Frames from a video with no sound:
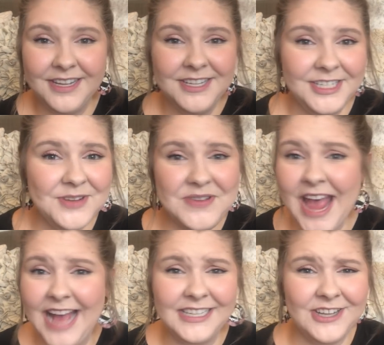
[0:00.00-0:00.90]
So
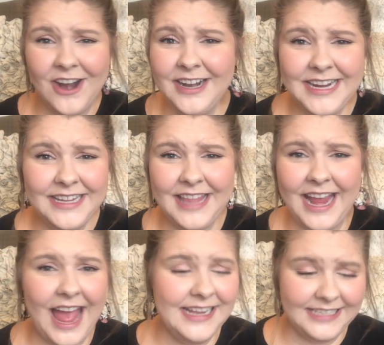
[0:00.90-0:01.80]
yeah, sorry,
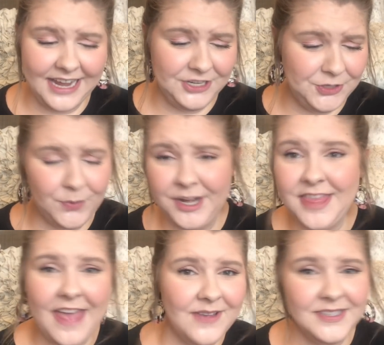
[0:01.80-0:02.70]
like I said
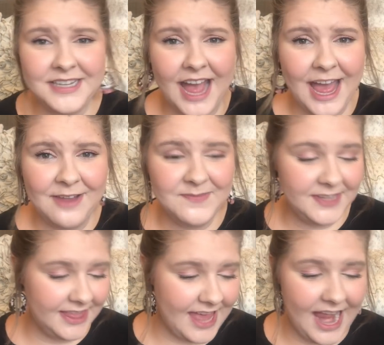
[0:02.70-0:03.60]
20,000 times,
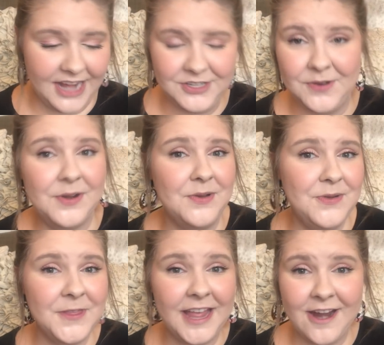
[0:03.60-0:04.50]
like, that I don't know
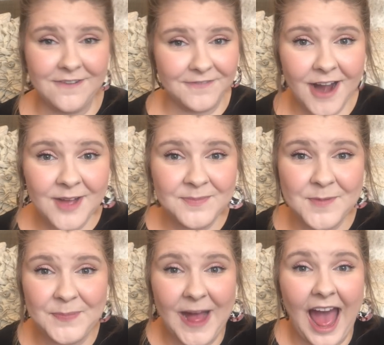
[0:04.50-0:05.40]
who they are
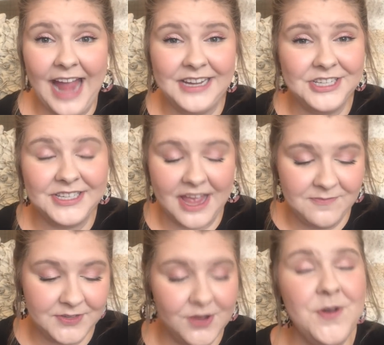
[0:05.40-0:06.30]
from, but I just
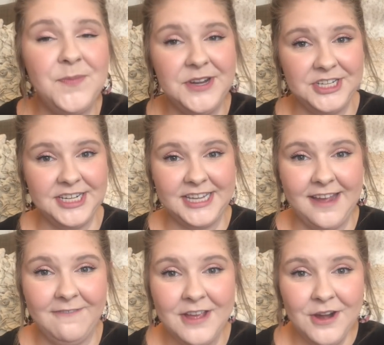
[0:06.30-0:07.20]
am so
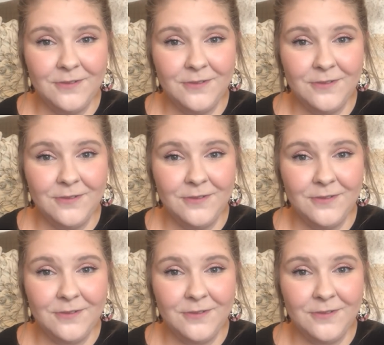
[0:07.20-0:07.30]
appreciative,